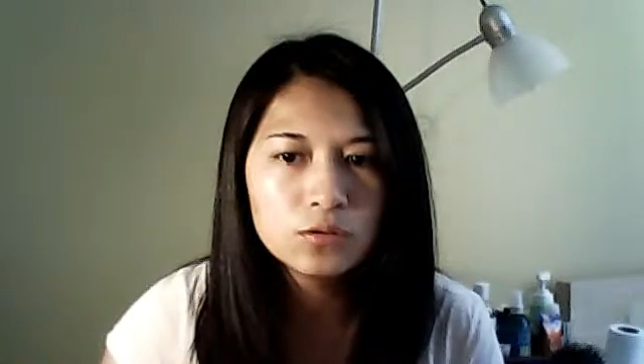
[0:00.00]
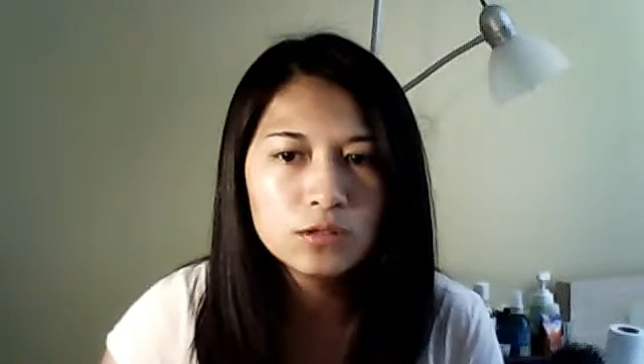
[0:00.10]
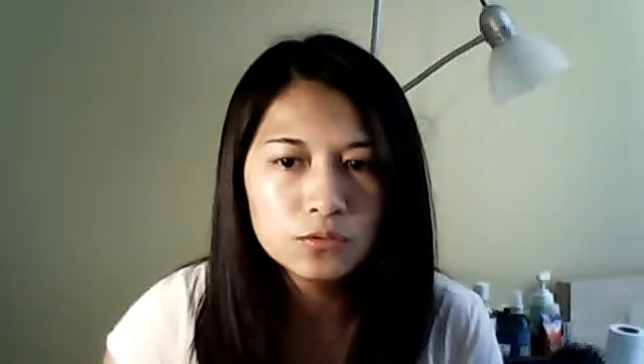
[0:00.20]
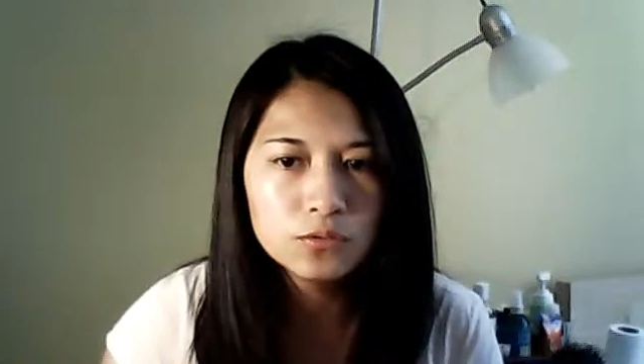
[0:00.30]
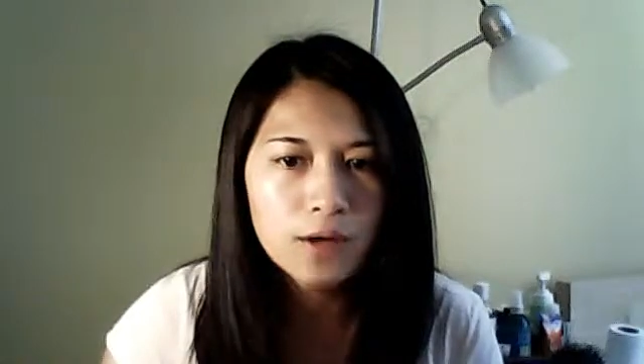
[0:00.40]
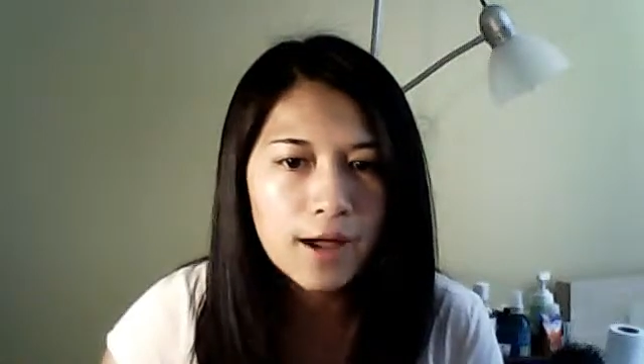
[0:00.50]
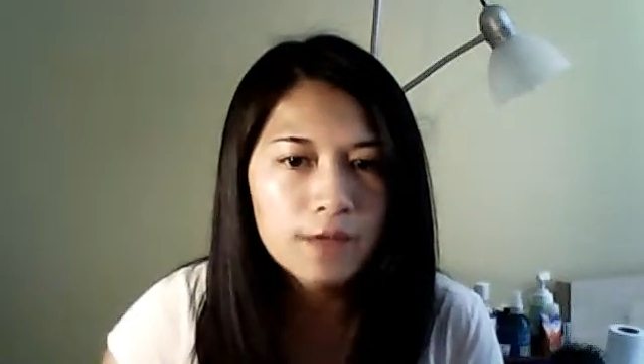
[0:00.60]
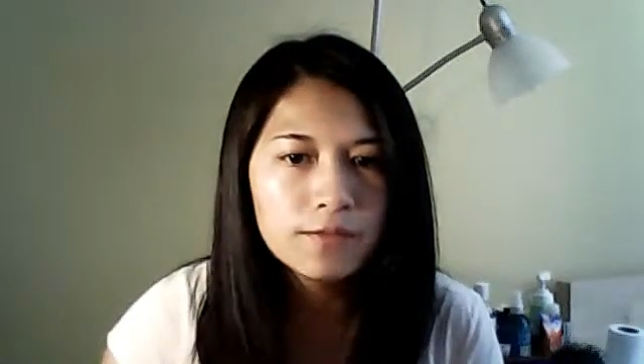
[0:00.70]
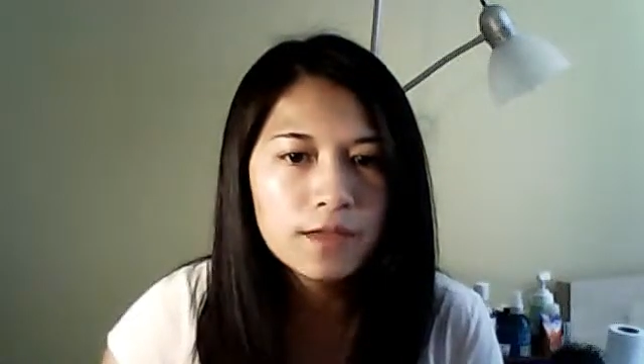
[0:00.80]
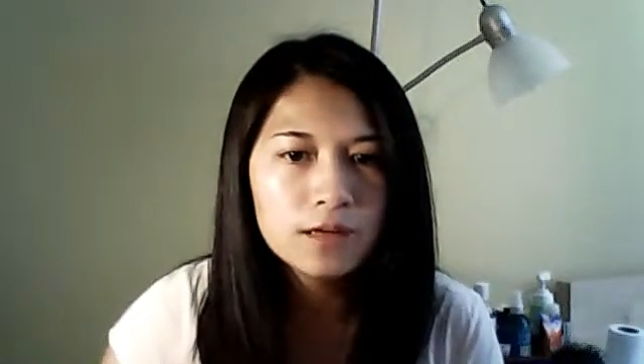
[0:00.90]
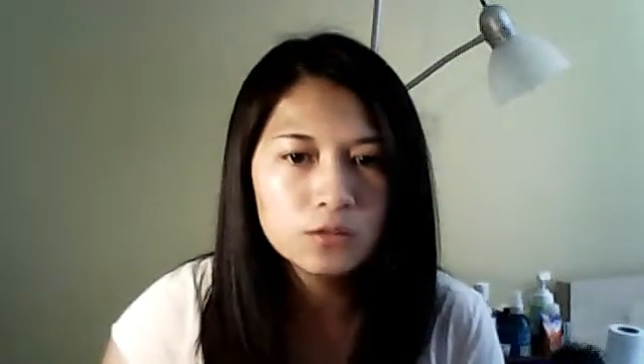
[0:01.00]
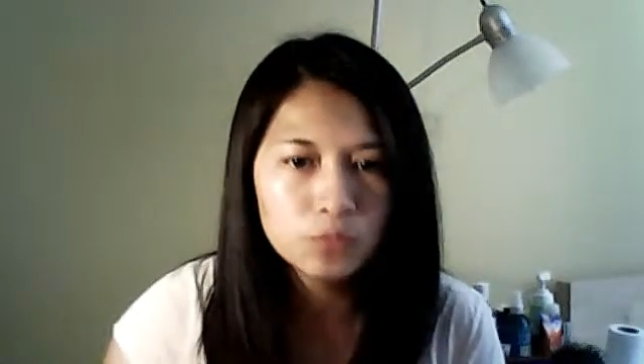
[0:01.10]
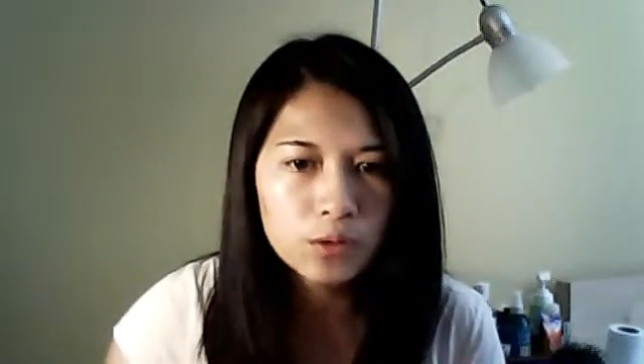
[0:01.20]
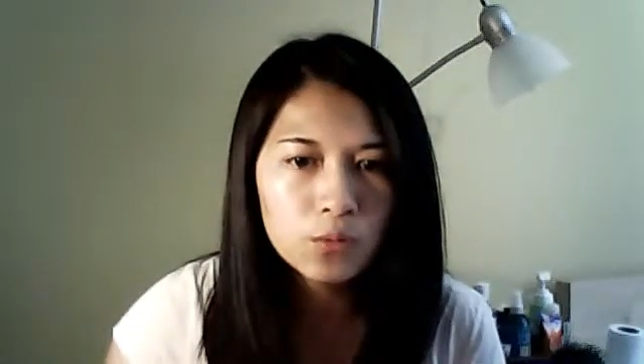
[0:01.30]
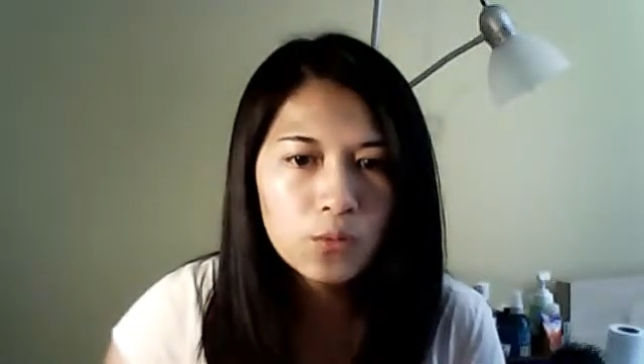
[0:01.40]
derive their
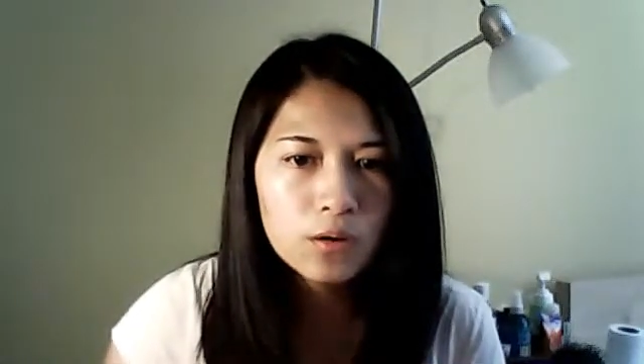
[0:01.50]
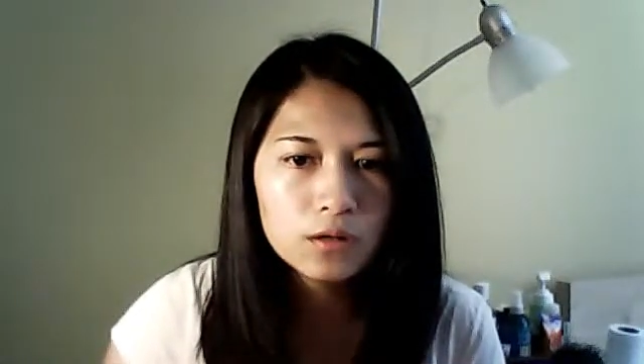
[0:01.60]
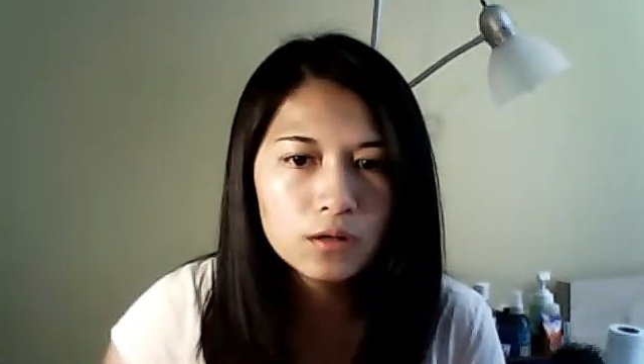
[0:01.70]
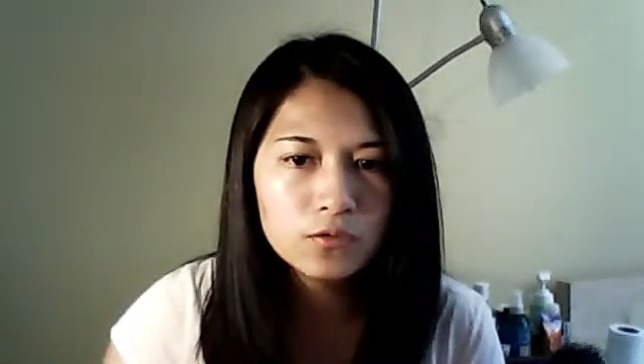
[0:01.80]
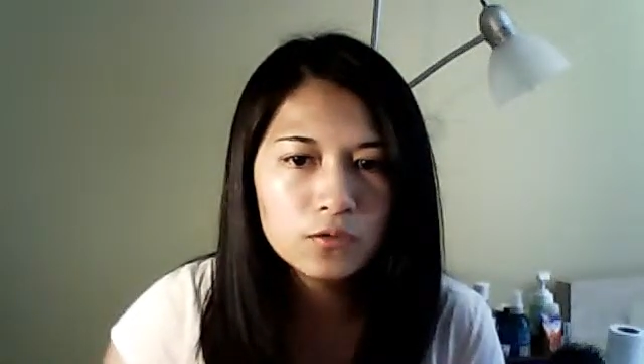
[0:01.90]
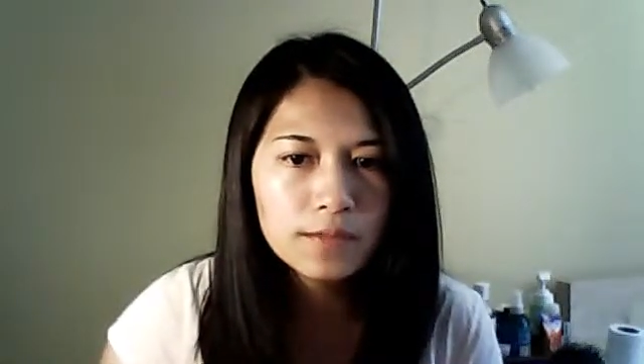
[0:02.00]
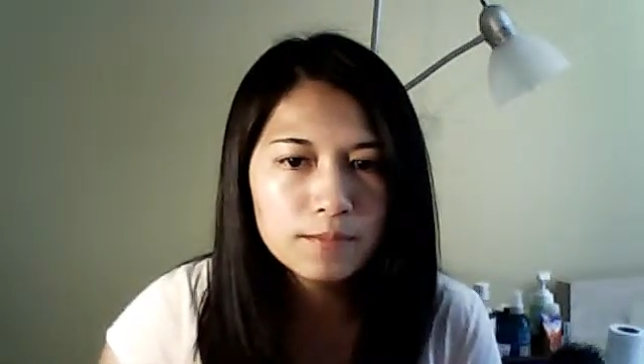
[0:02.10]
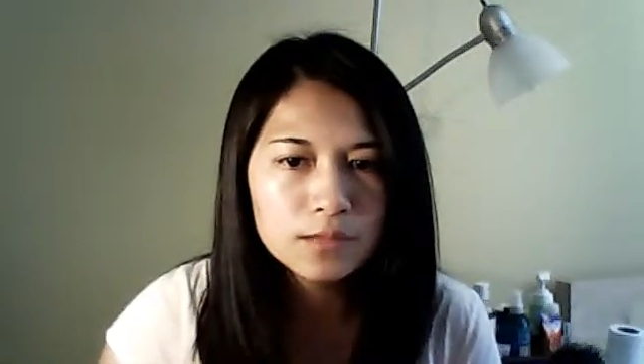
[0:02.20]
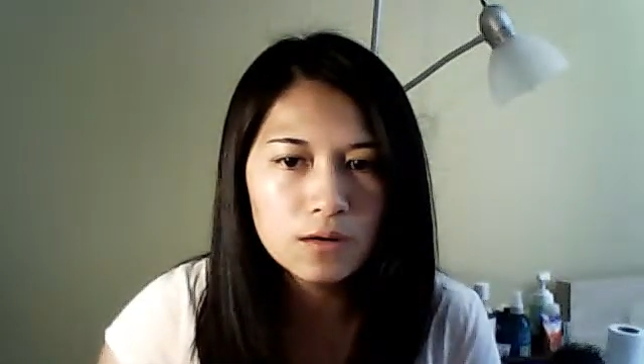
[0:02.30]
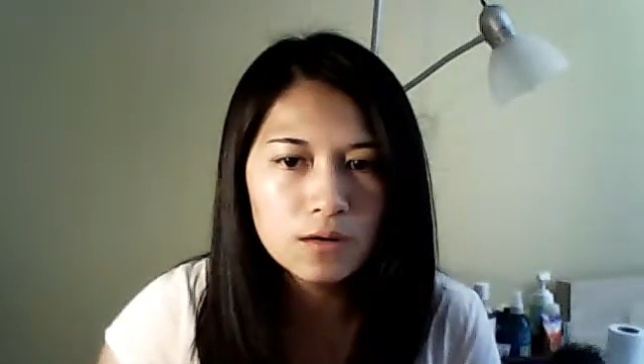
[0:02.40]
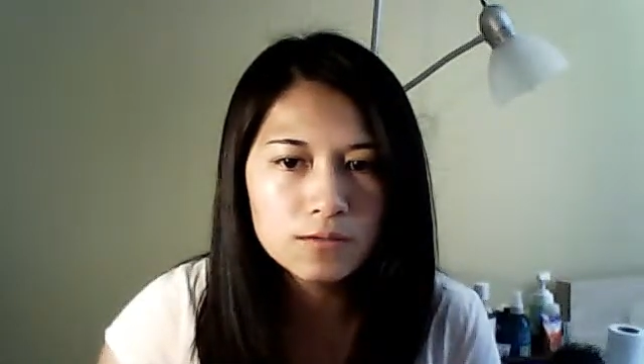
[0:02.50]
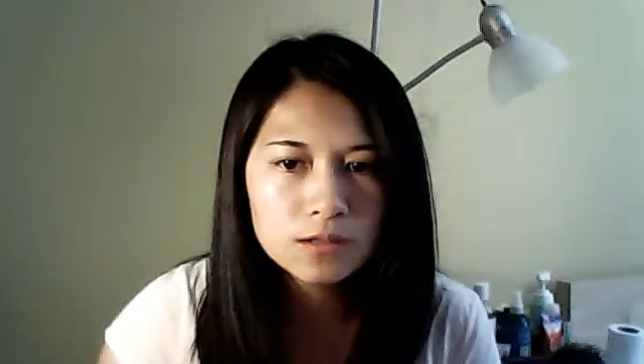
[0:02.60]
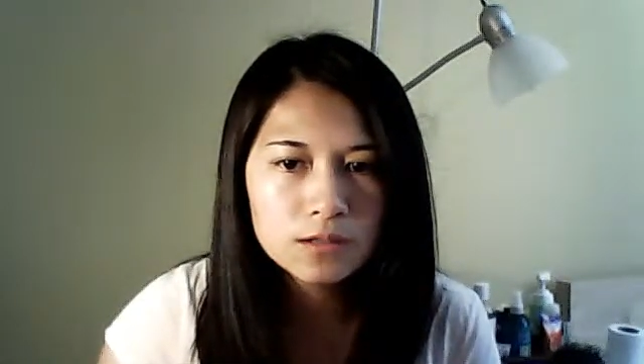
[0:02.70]
reward from themselves,